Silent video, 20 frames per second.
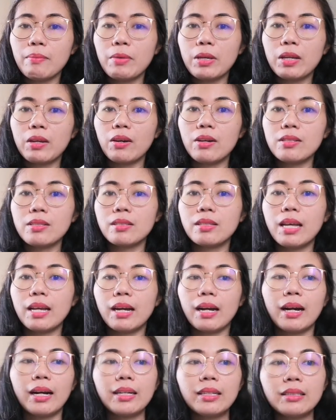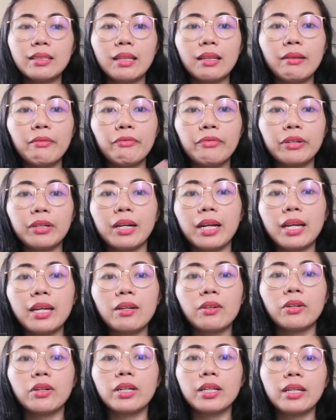only because they are
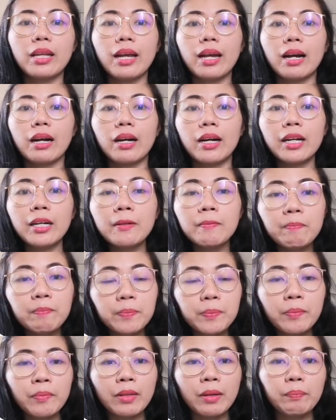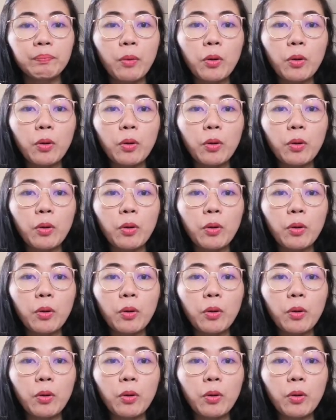delivering or they are